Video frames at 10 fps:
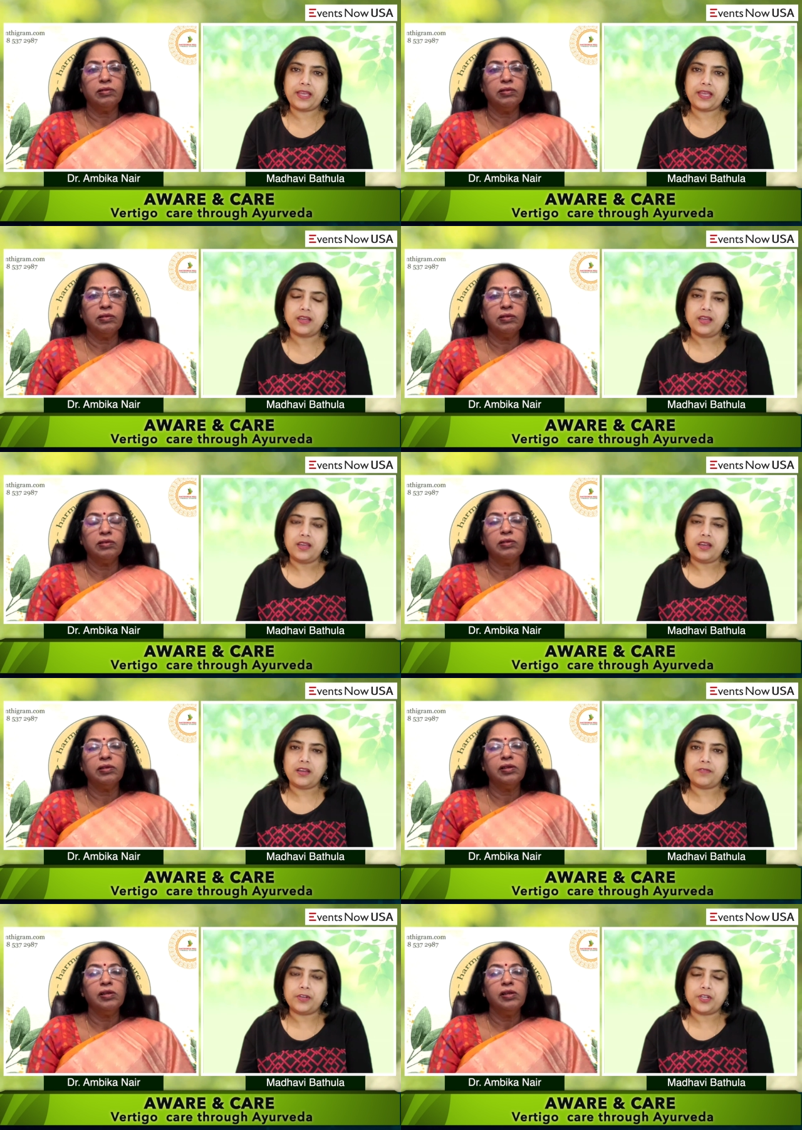Speaker 1: a
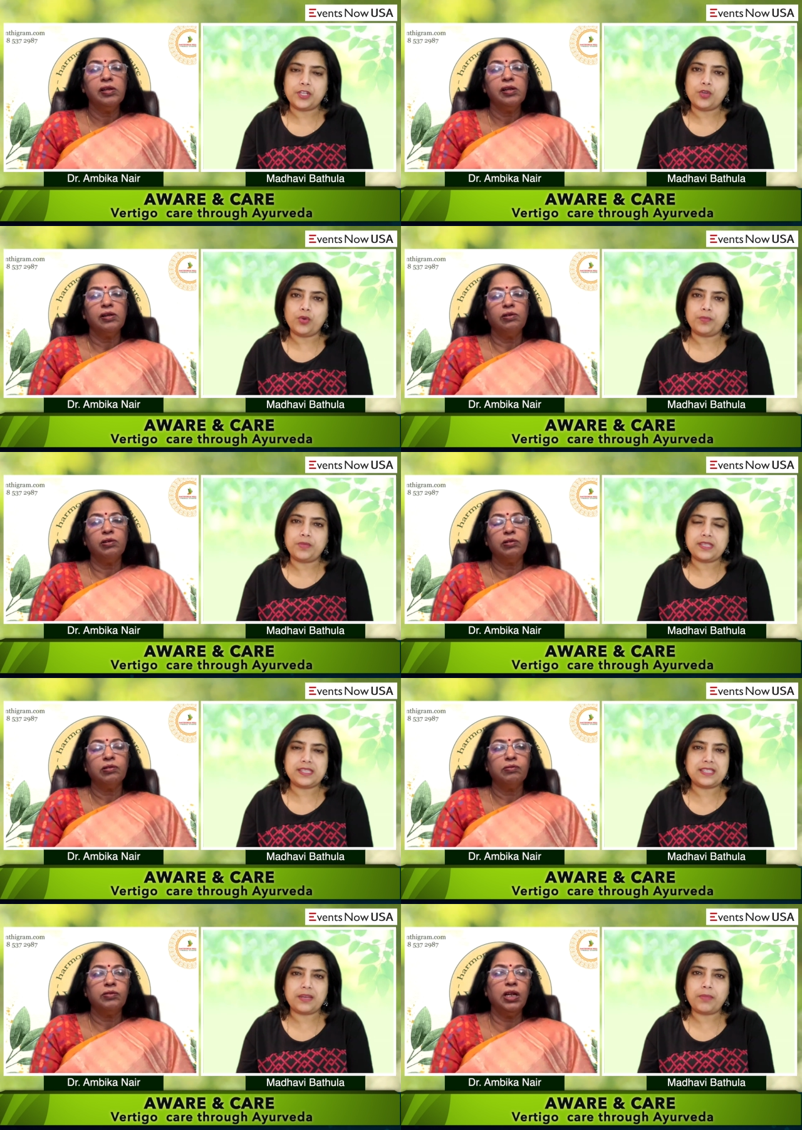uh, vertigo? Oh.
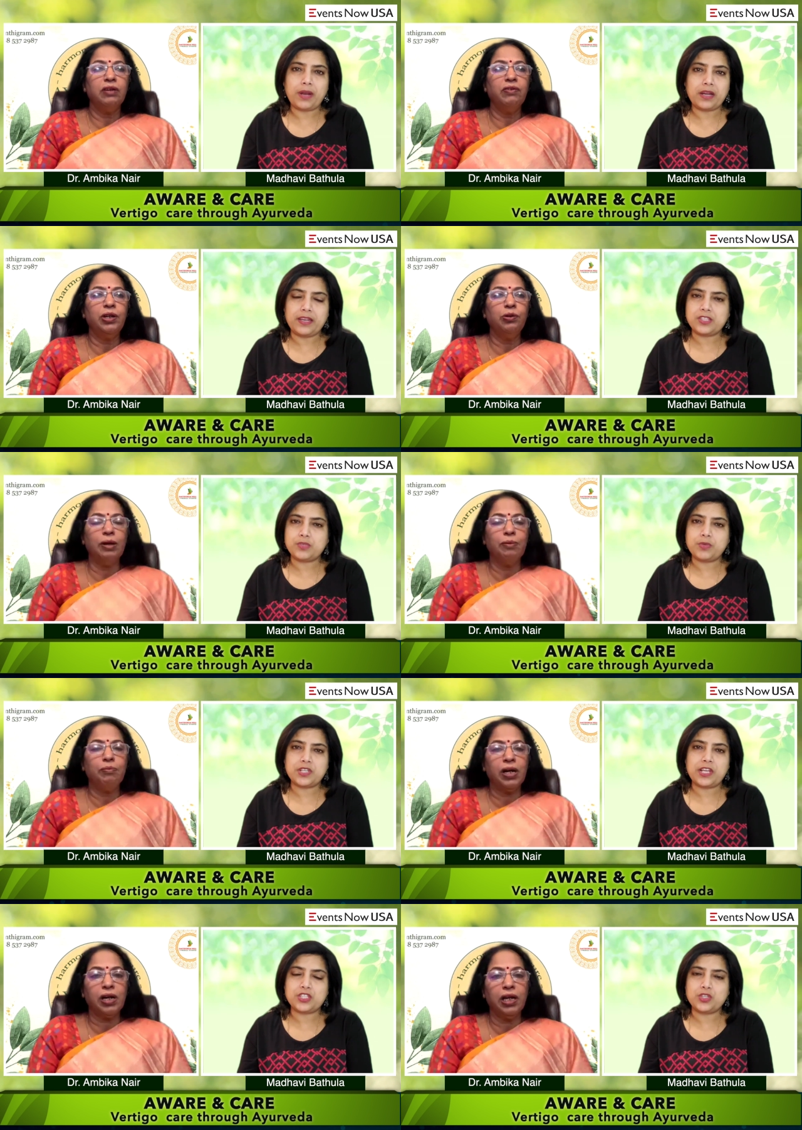Is there a they blood will do
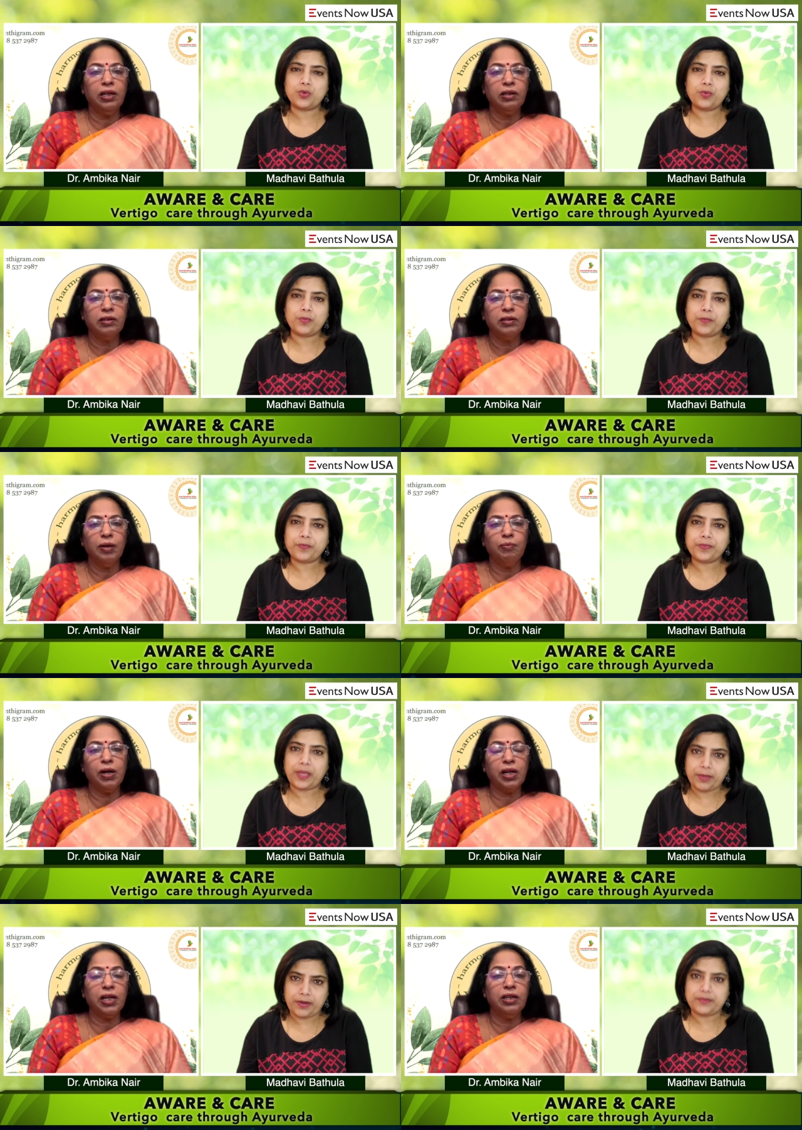MRI,
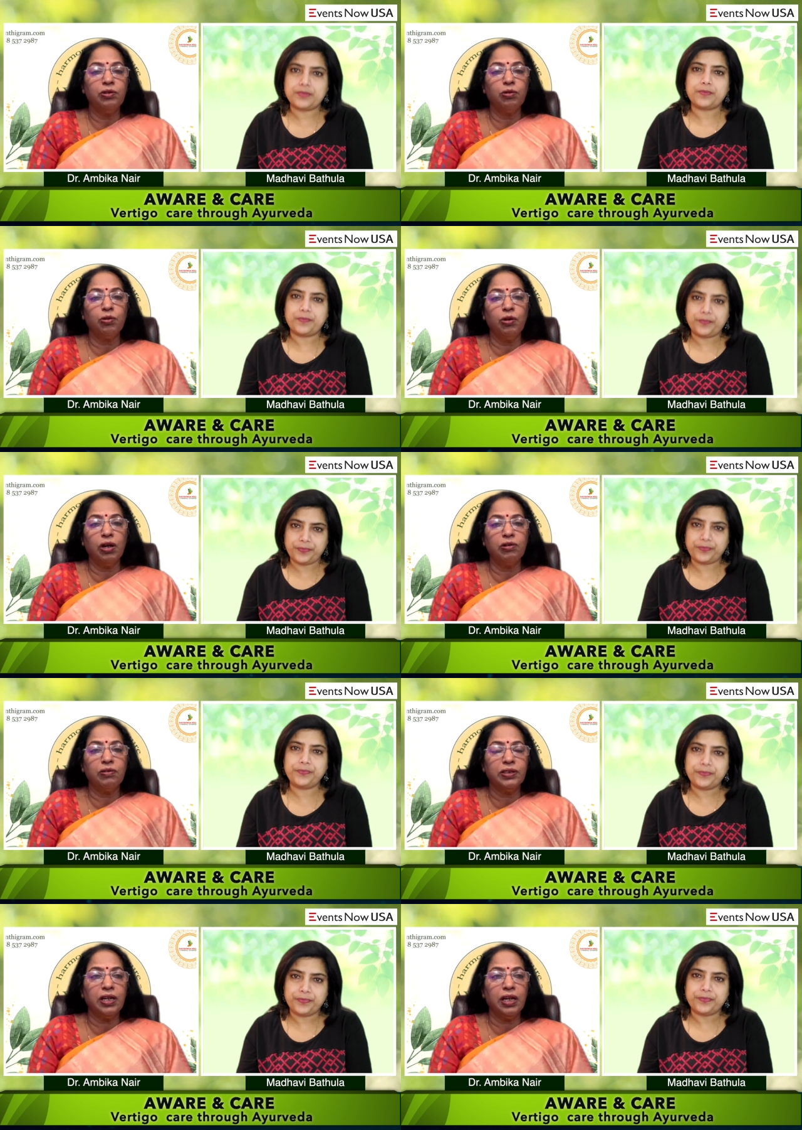
Speaker 2: MRI yeah. to rule out mm
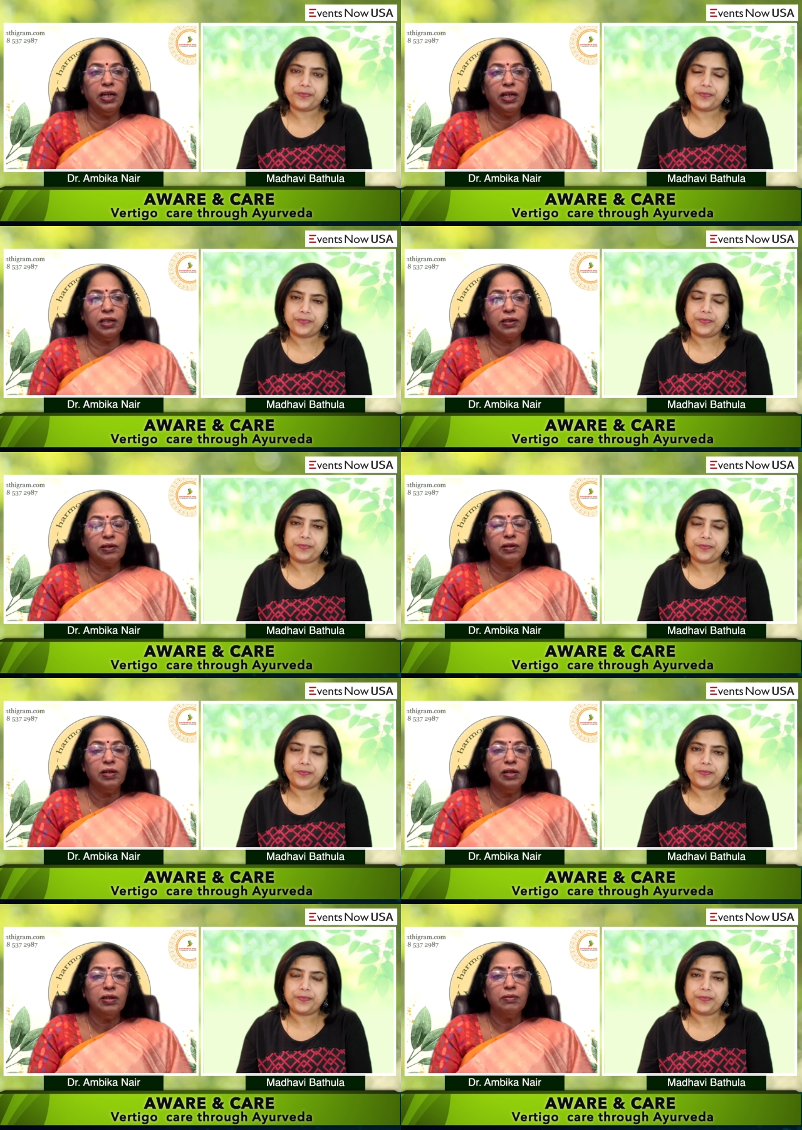-hmm. whether any other
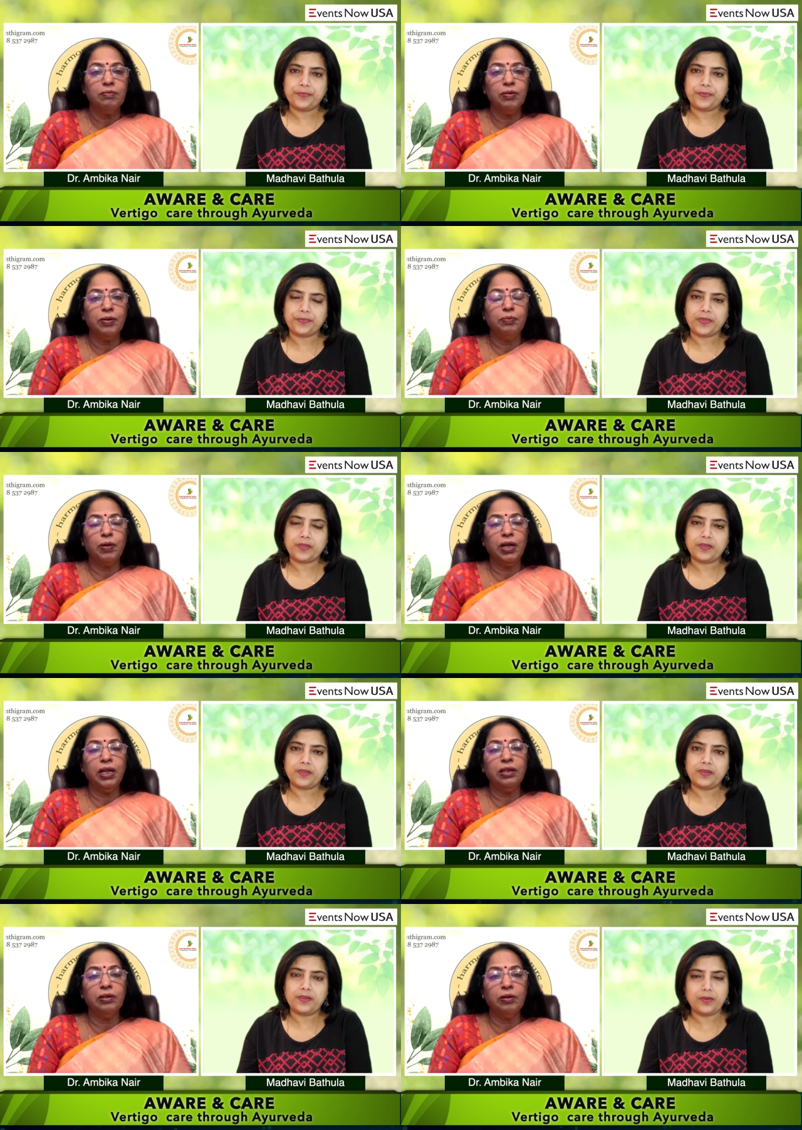uh,
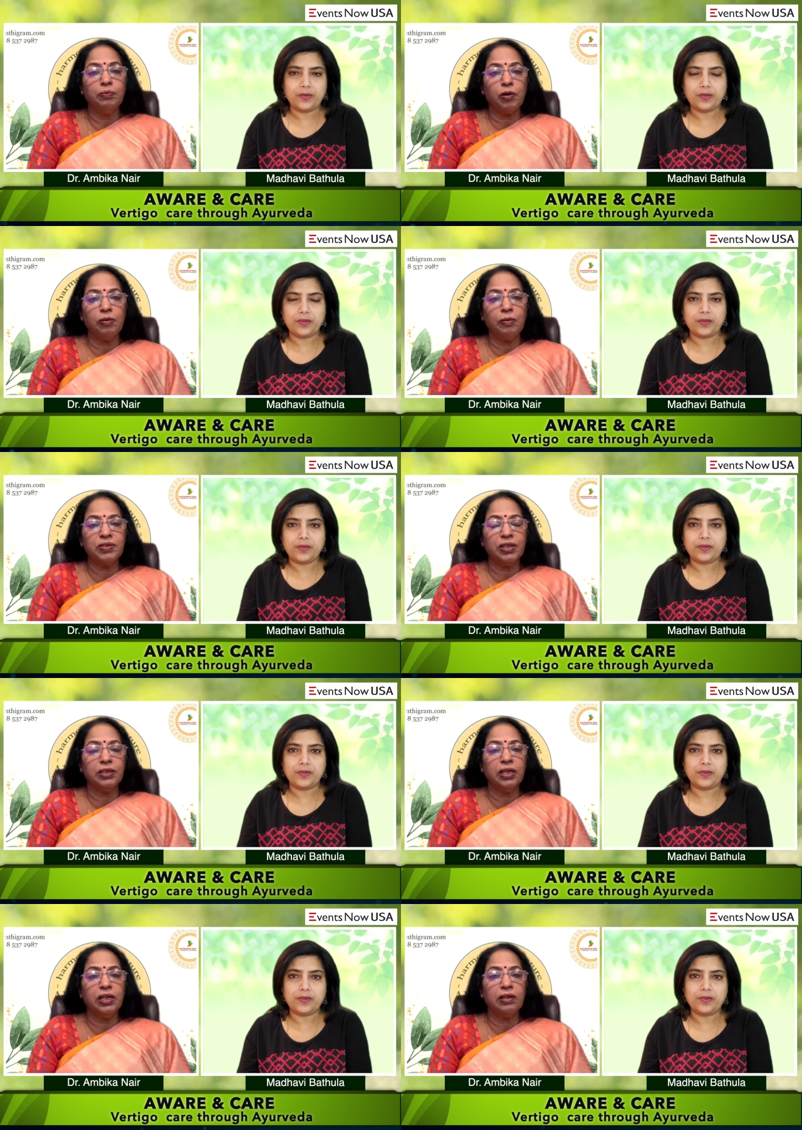brain problems
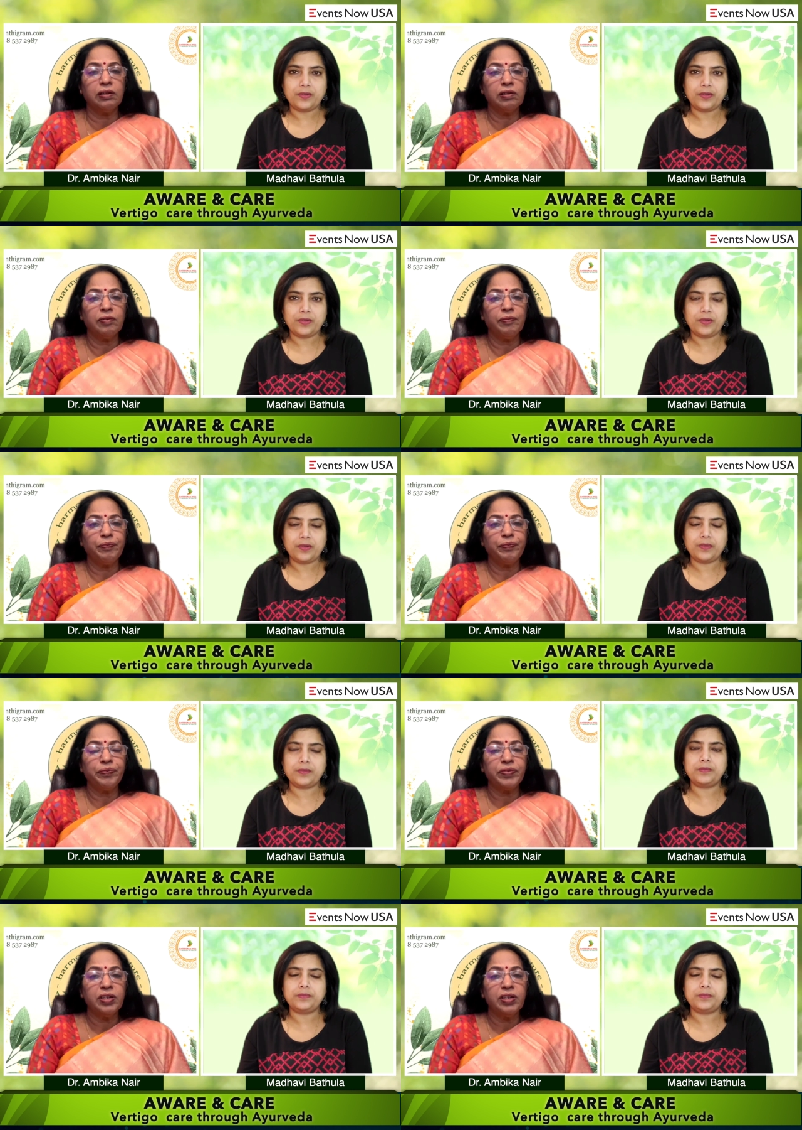are there, mm -hmm.